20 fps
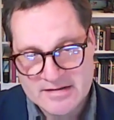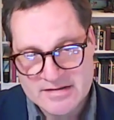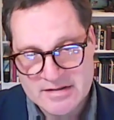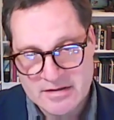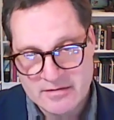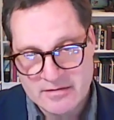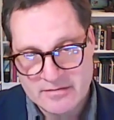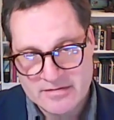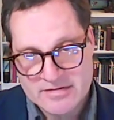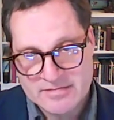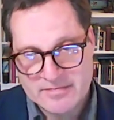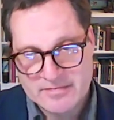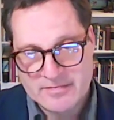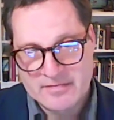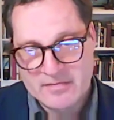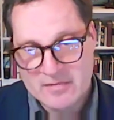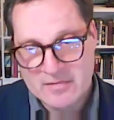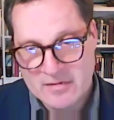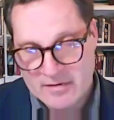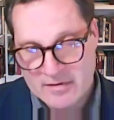So it's
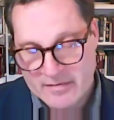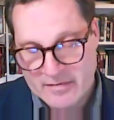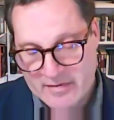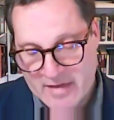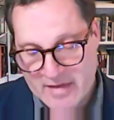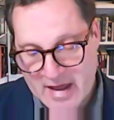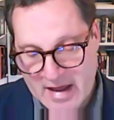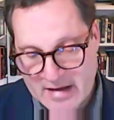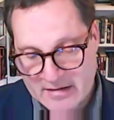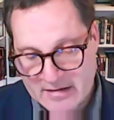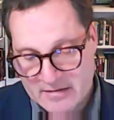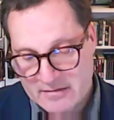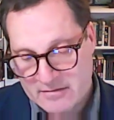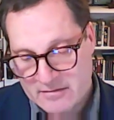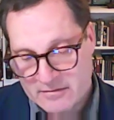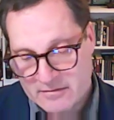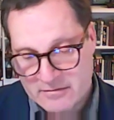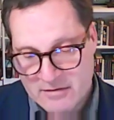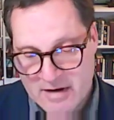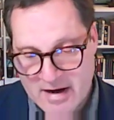on that
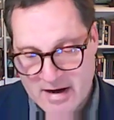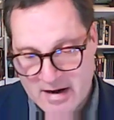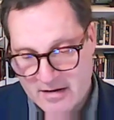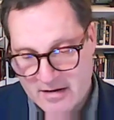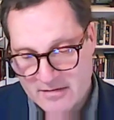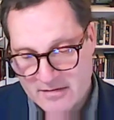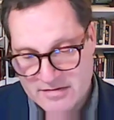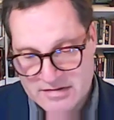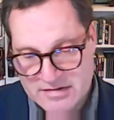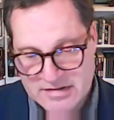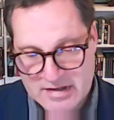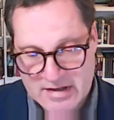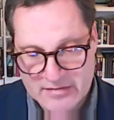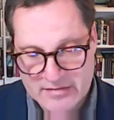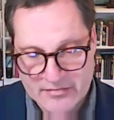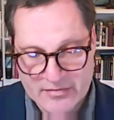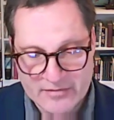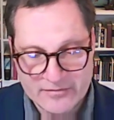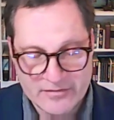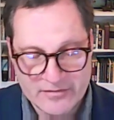grounds
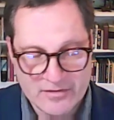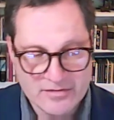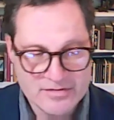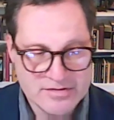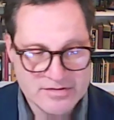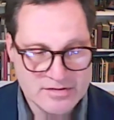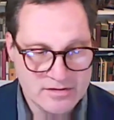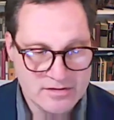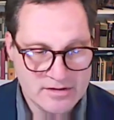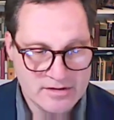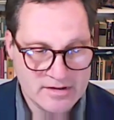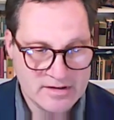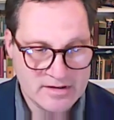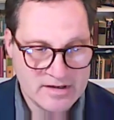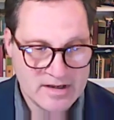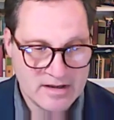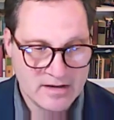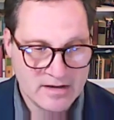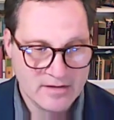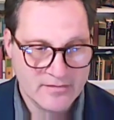that the First
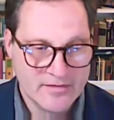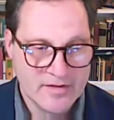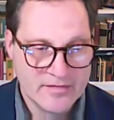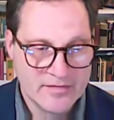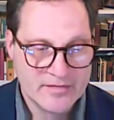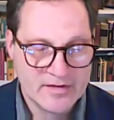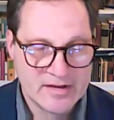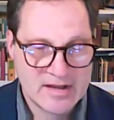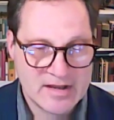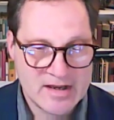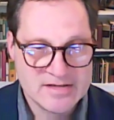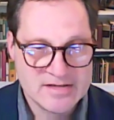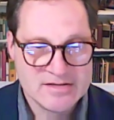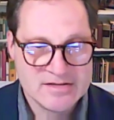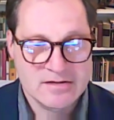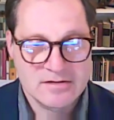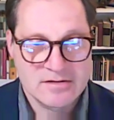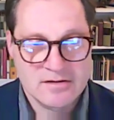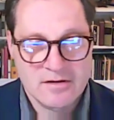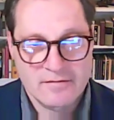Circuit held that the
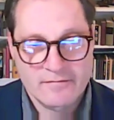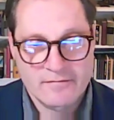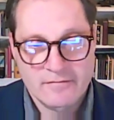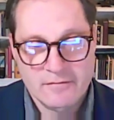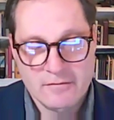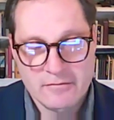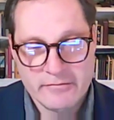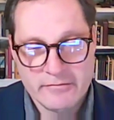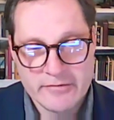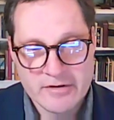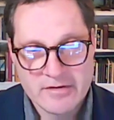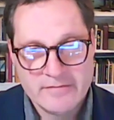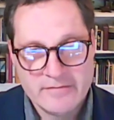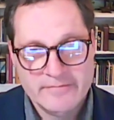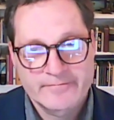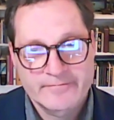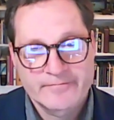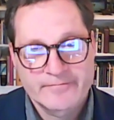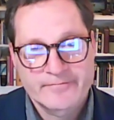case could go forward.